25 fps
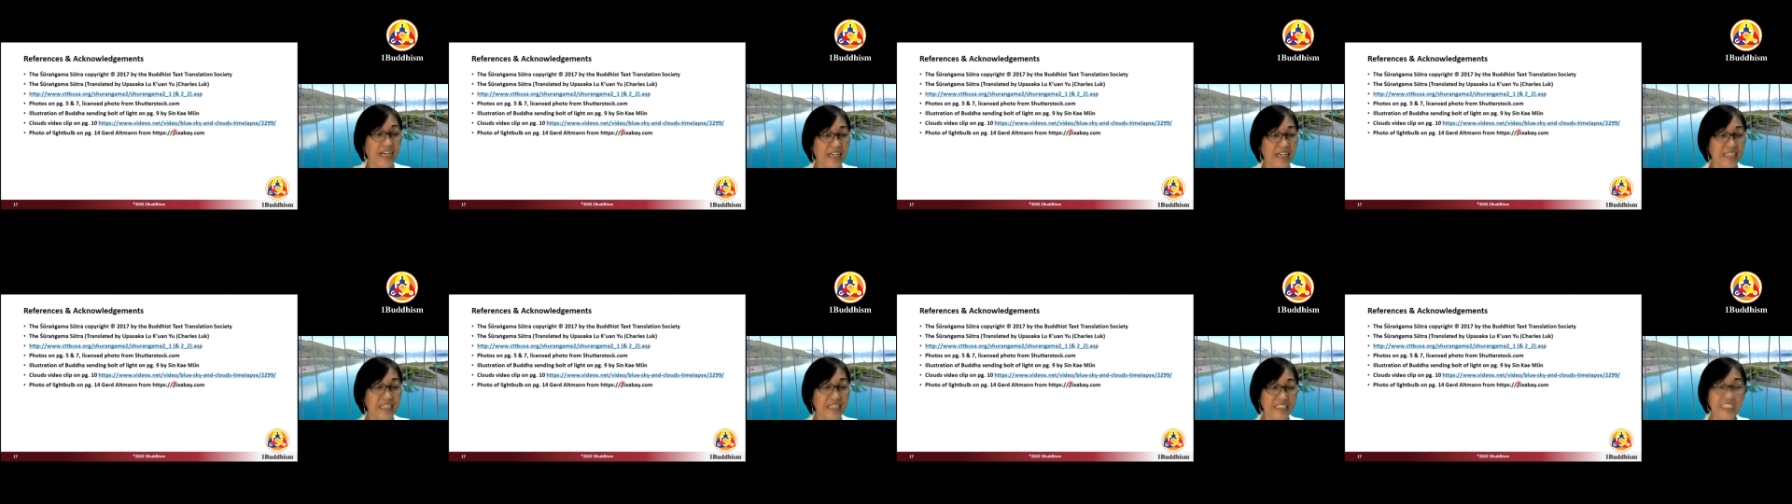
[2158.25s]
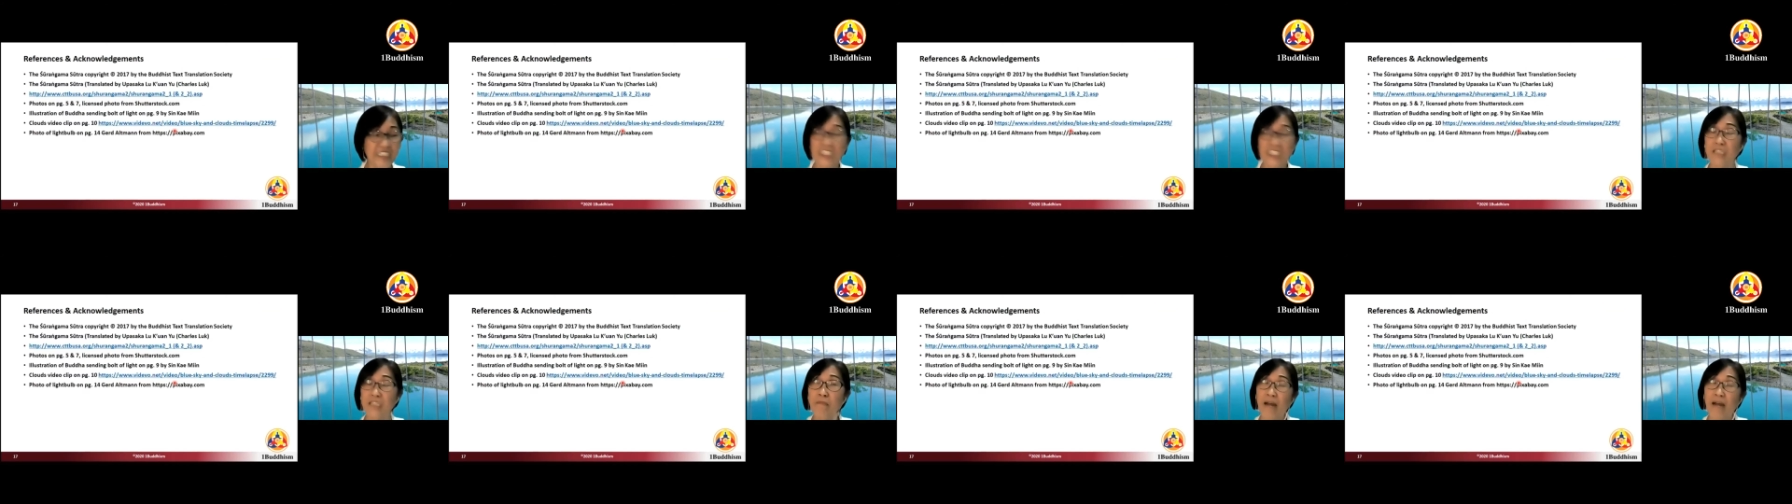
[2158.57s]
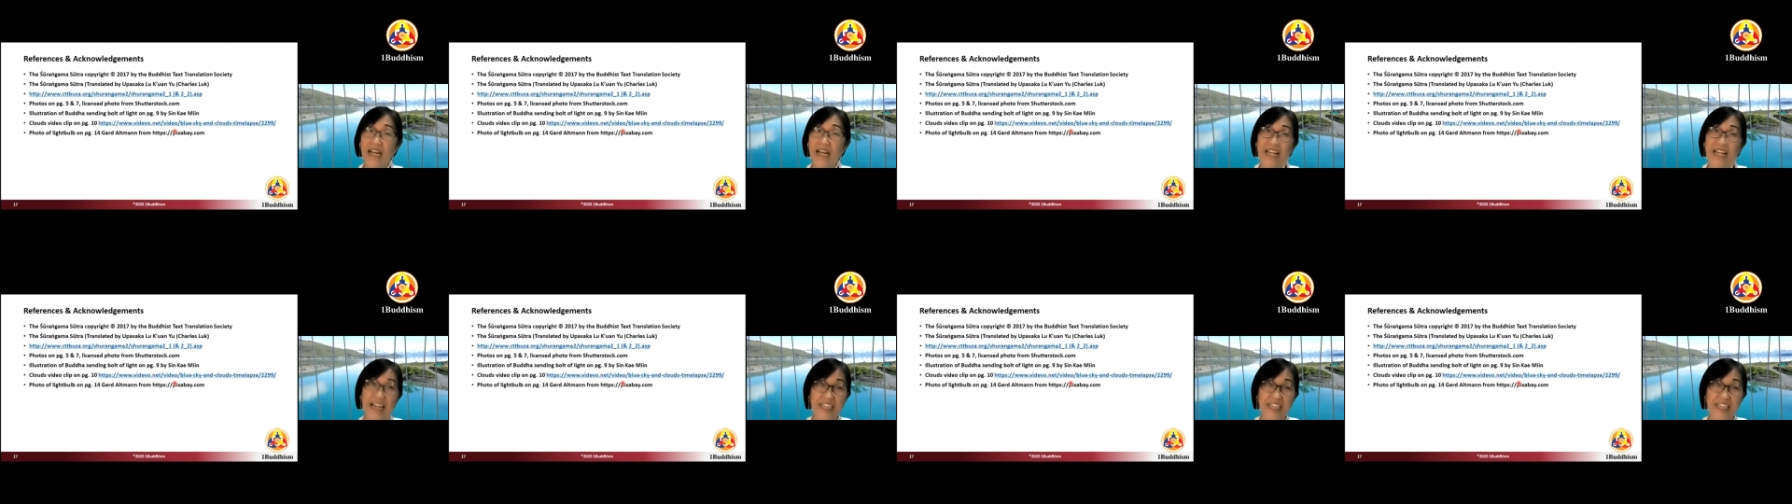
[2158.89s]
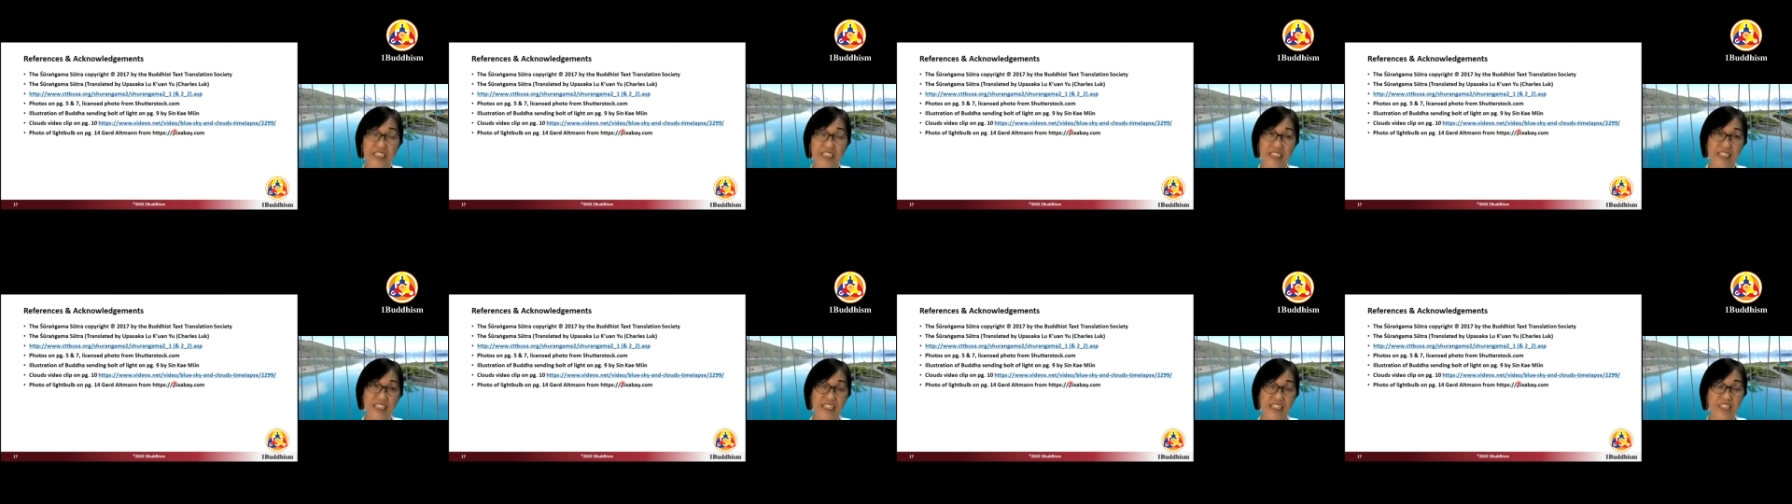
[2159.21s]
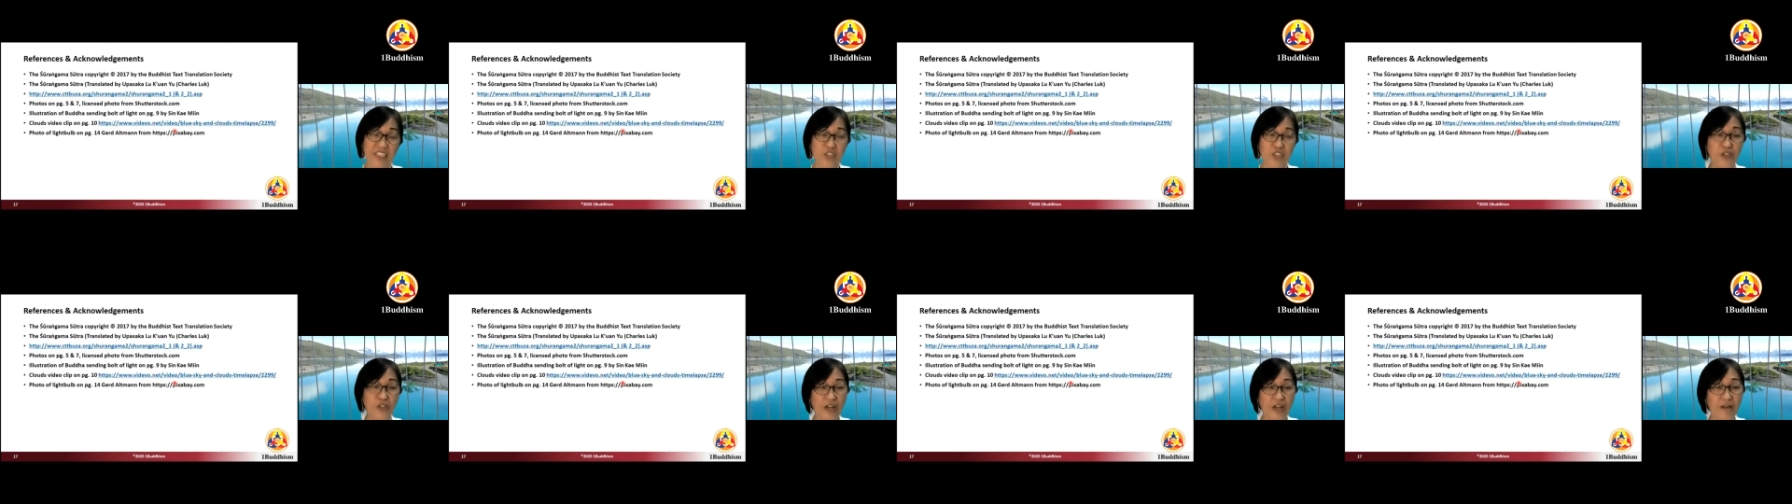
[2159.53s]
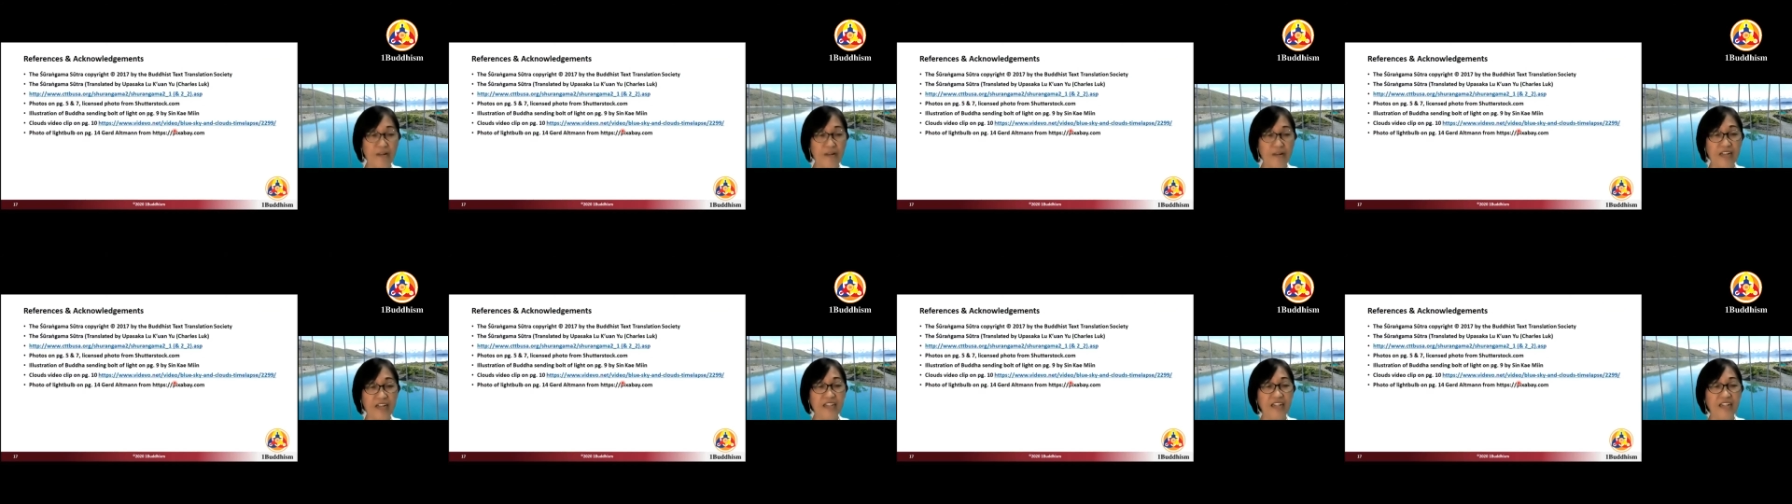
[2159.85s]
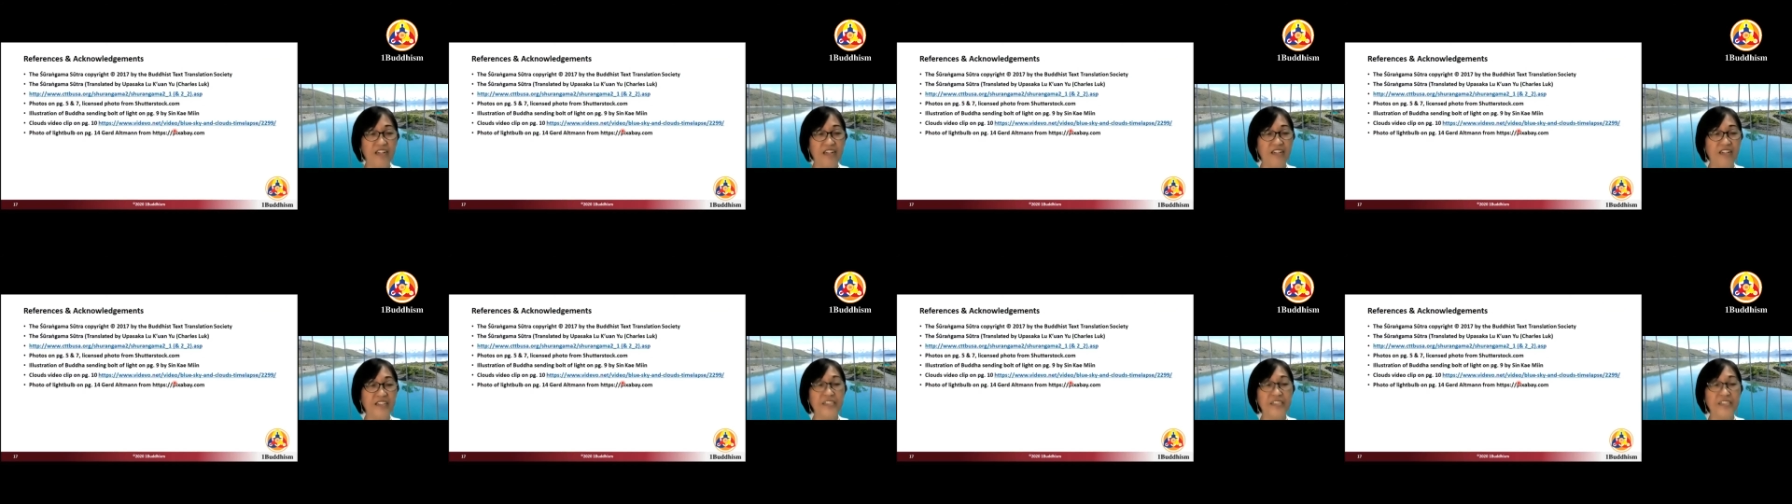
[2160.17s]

This is my last sharing on the